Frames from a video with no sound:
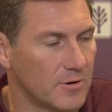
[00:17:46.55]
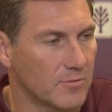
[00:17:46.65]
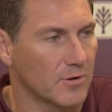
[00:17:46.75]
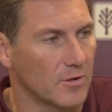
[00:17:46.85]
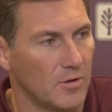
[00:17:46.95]
we
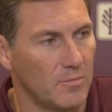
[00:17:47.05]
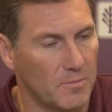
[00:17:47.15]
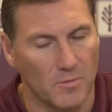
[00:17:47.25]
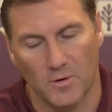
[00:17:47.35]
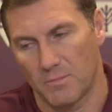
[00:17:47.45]
were a little
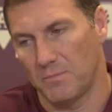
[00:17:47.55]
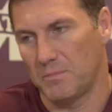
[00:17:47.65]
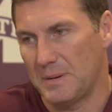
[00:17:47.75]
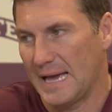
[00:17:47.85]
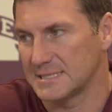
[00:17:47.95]
bit more
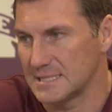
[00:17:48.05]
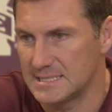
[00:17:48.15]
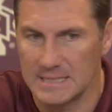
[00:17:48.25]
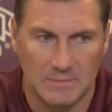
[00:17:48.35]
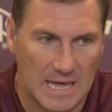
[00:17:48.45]
passing
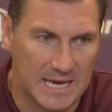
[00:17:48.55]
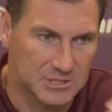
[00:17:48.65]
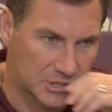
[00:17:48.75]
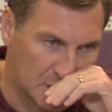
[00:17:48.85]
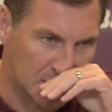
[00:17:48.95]
team
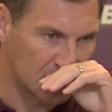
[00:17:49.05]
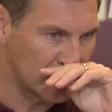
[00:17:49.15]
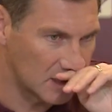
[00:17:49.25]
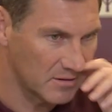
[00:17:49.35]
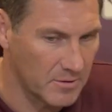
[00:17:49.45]
last year and
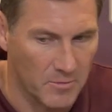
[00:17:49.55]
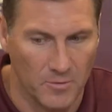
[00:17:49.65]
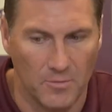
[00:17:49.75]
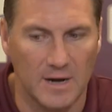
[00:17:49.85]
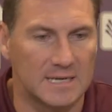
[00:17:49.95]
a little bit
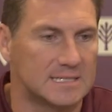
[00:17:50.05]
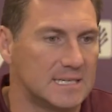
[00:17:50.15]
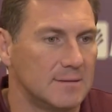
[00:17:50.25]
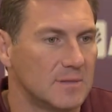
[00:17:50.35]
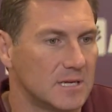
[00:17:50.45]
more running
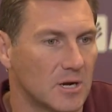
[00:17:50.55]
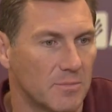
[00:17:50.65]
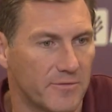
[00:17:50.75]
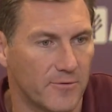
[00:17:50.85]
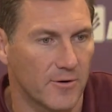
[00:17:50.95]
team the year
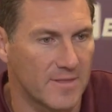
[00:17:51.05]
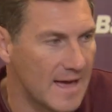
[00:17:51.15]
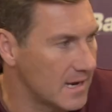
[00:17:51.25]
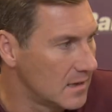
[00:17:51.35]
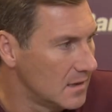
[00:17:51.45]
before
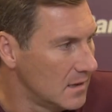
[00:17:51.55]
that.